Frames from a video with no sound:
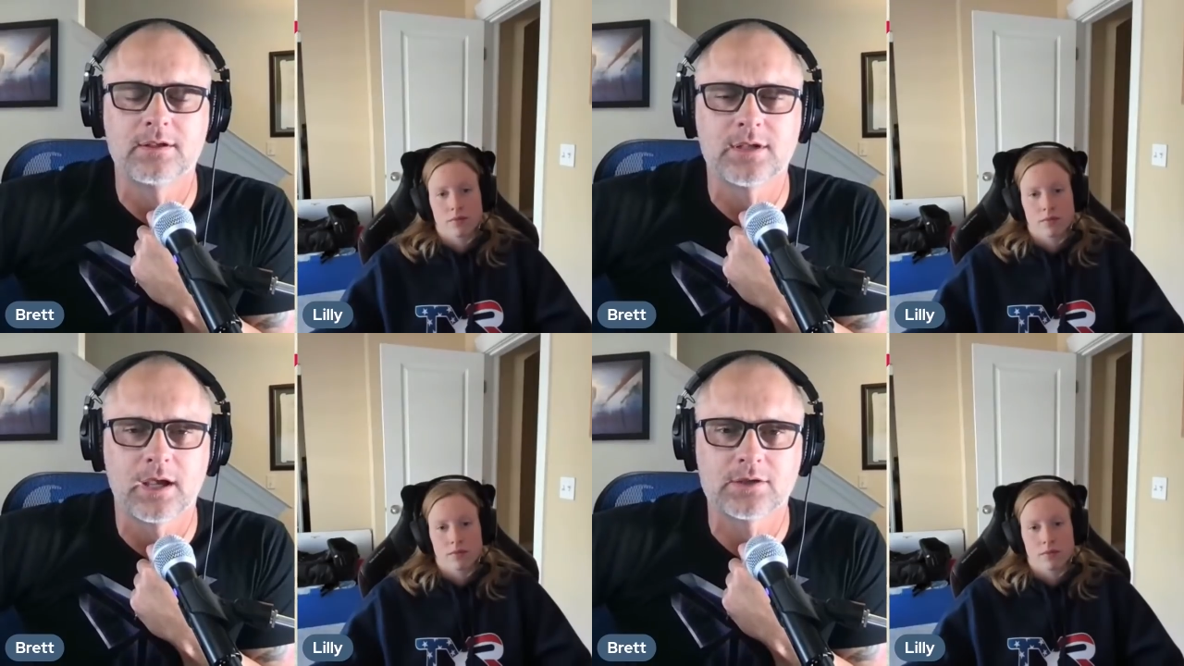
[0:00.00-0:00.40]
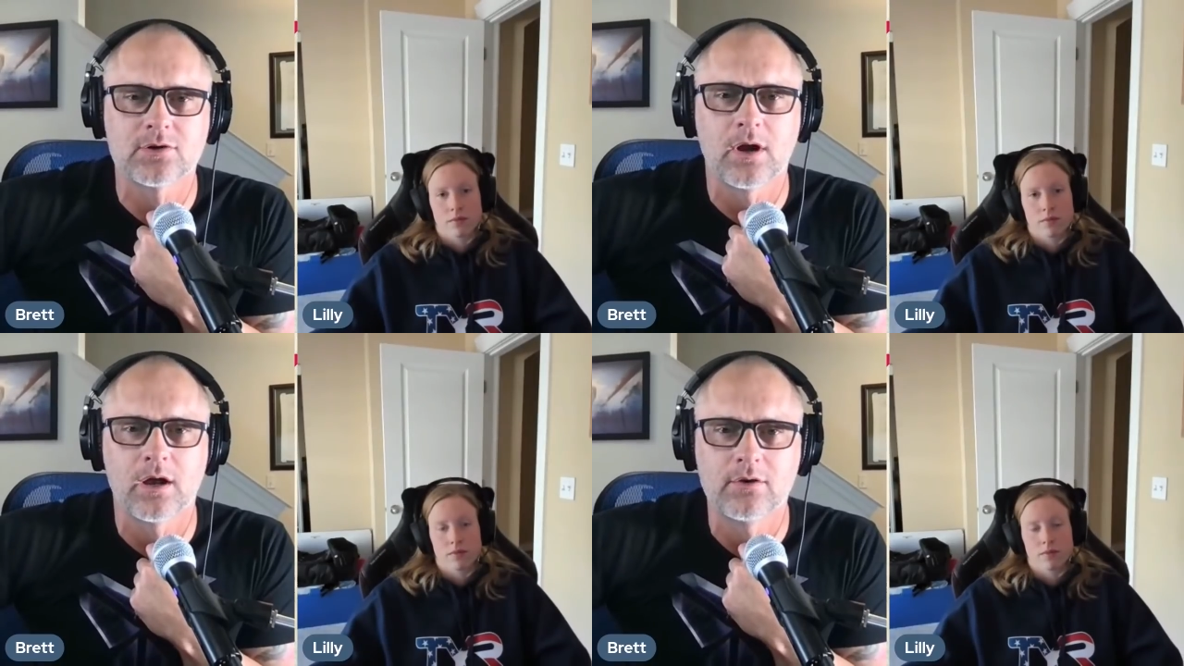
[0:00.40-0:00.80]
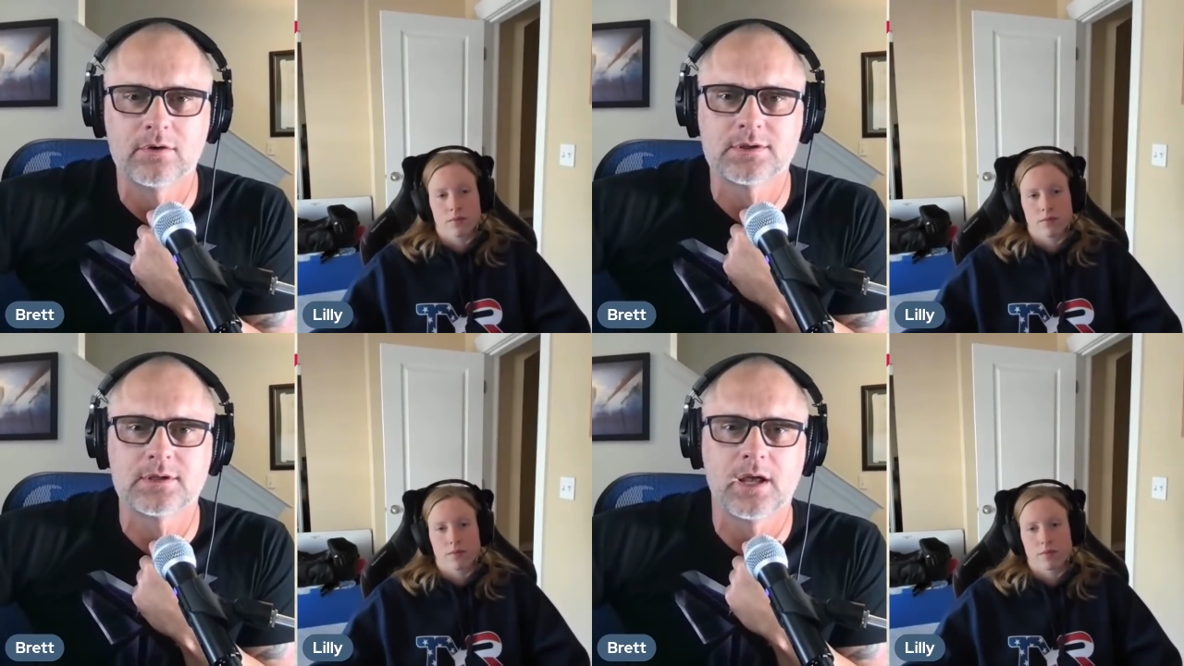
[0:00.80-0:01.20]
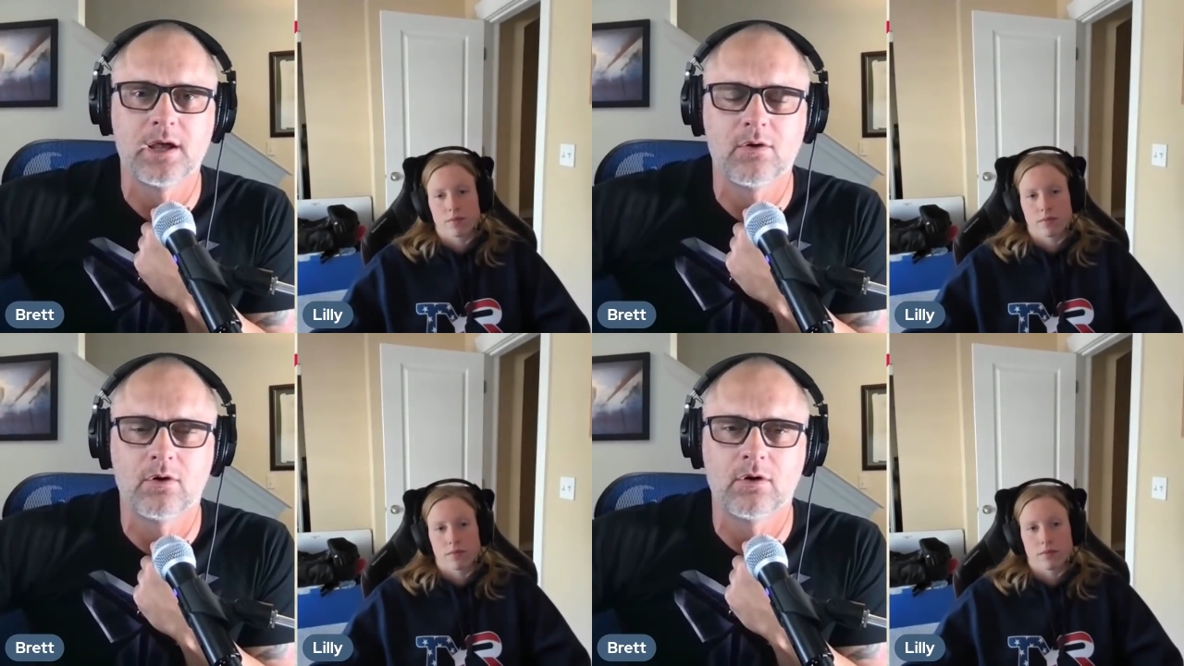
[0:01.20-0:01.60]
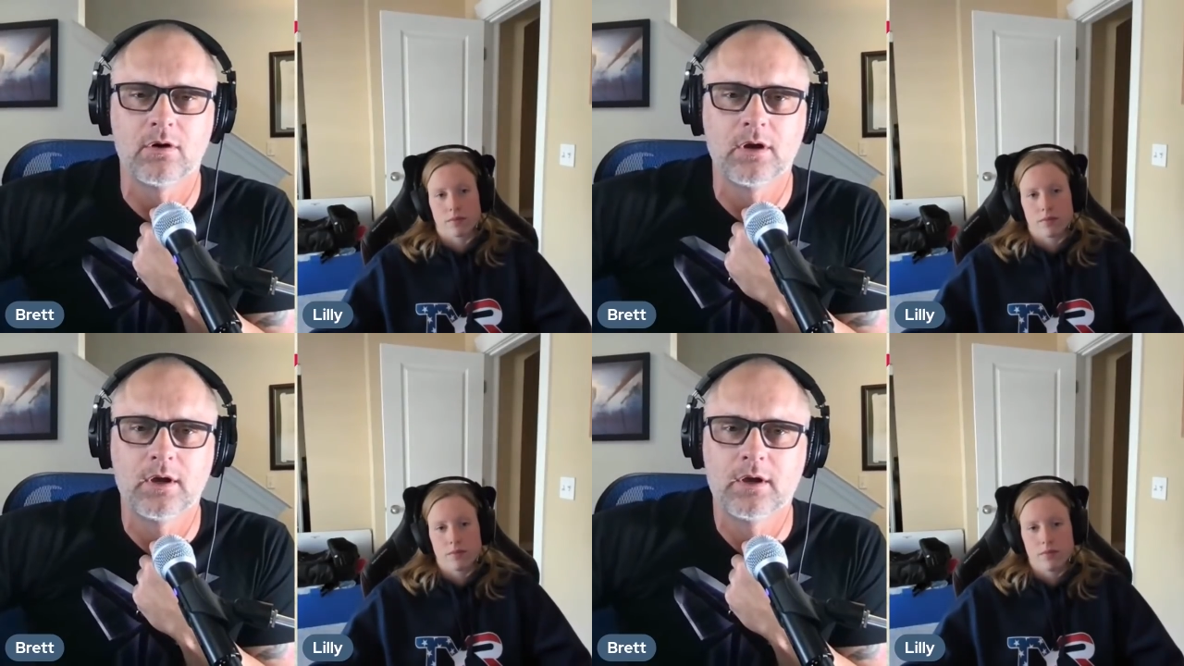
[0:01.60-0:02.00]
Speaker 1: these extra hundreds now?
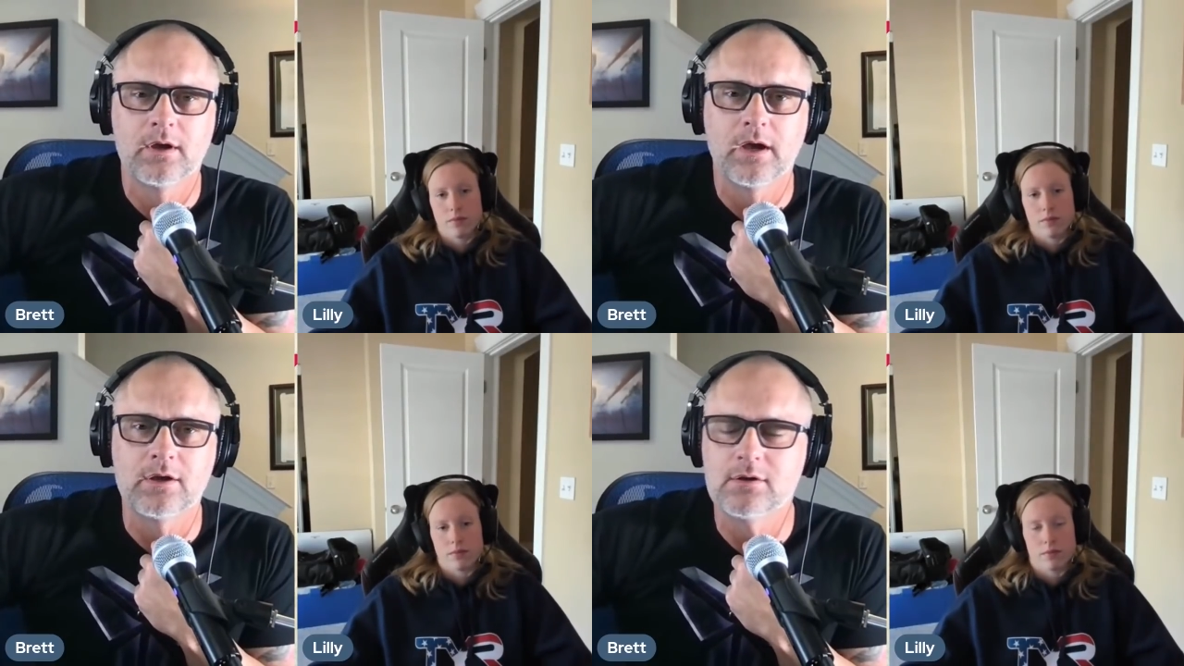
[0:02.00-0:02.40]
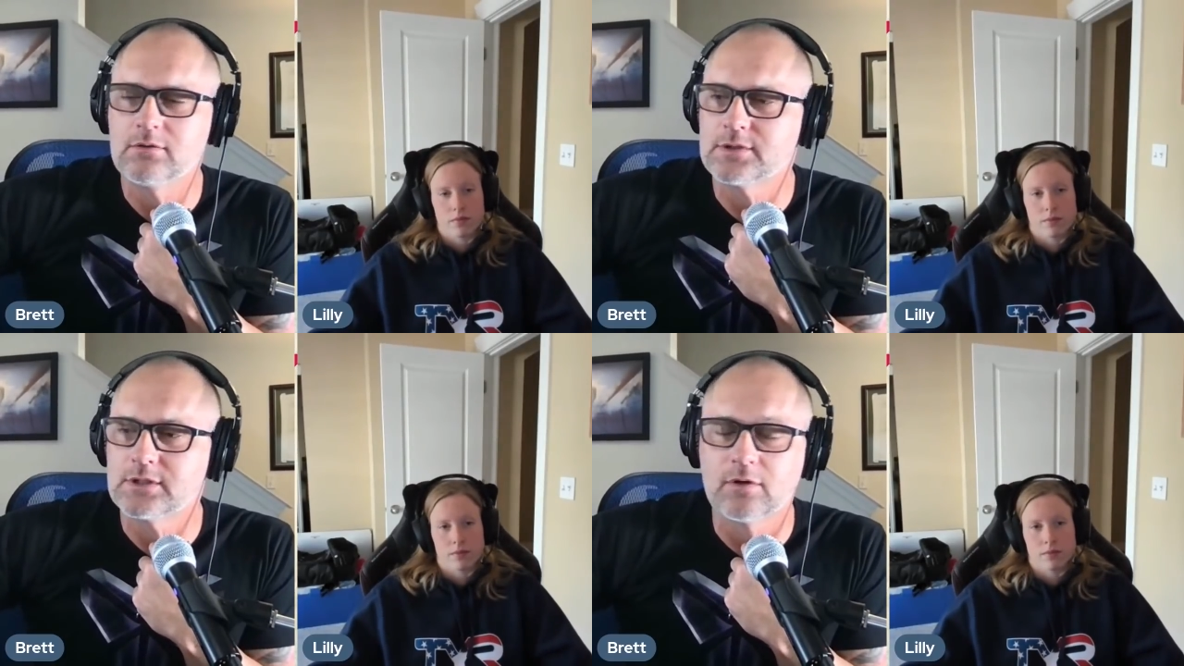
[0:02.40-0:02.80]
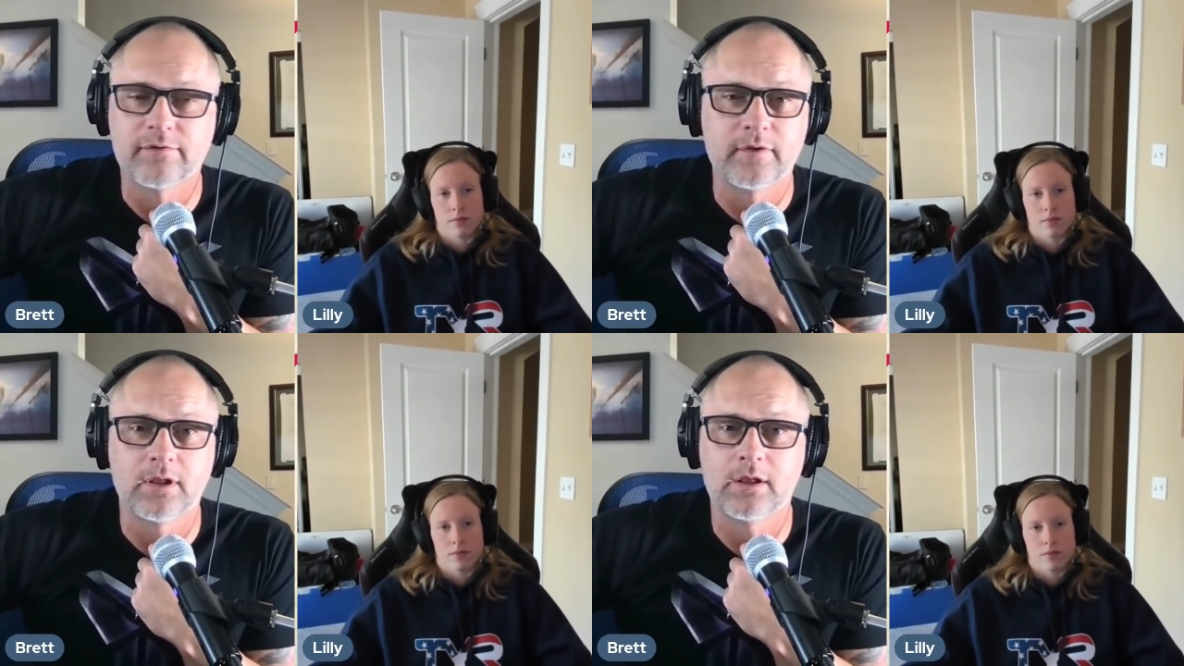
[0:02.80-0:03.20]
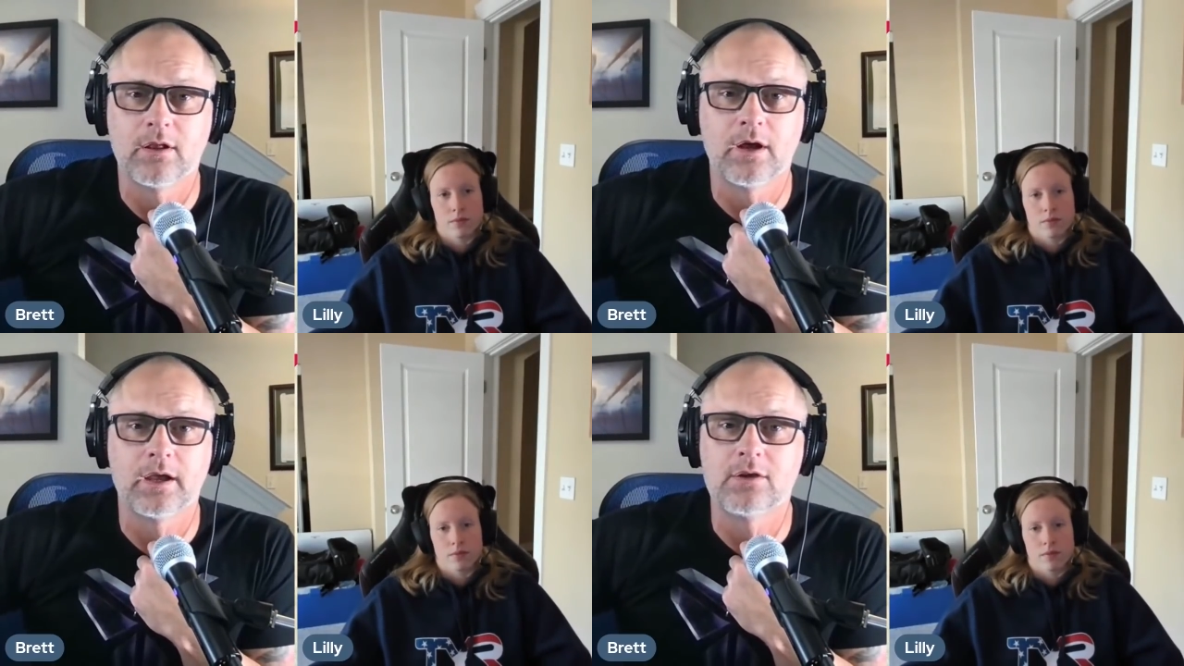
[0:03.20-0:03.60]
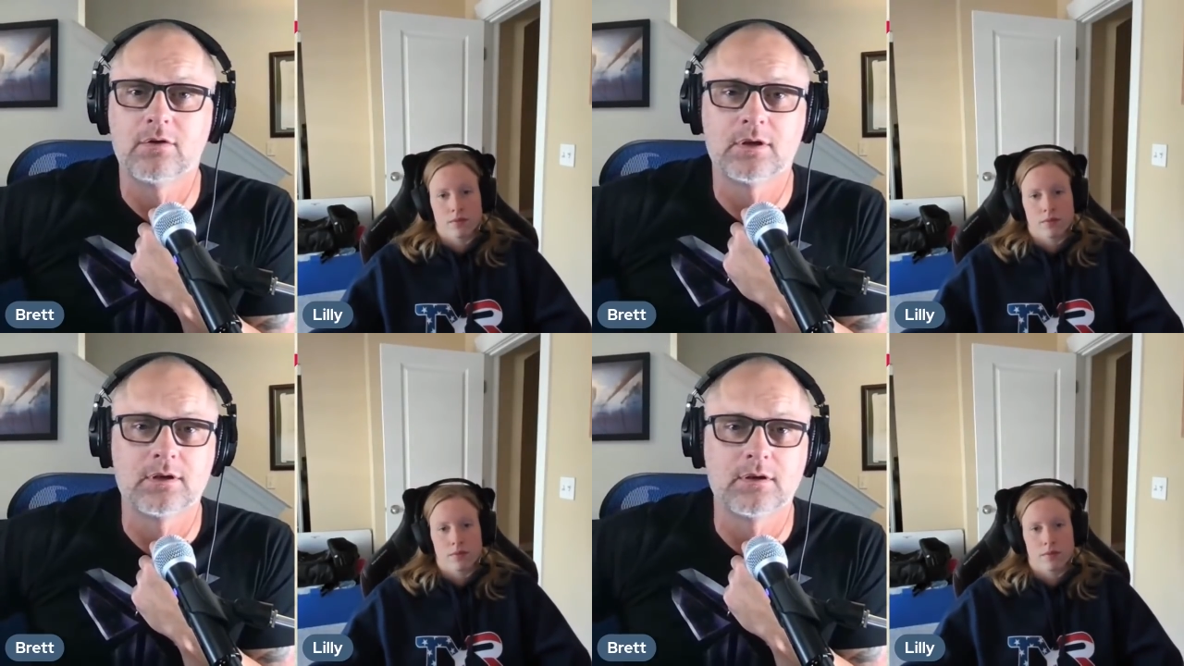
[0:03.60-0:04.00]
Or are you still feeling like
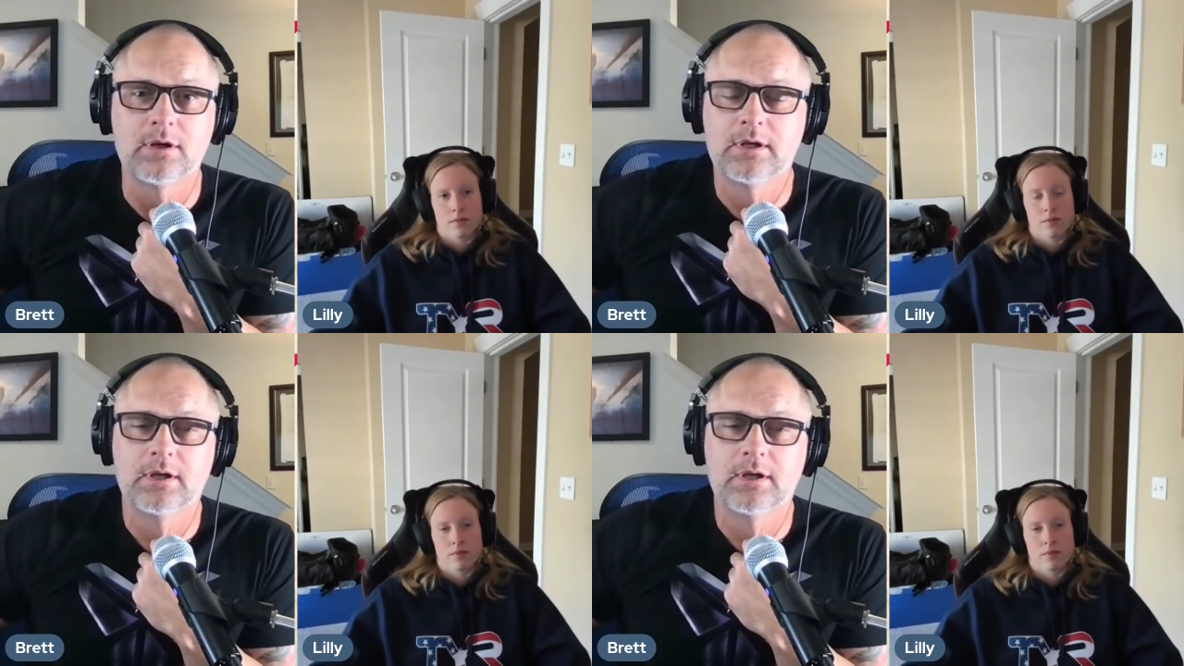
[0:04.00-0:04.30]
you can,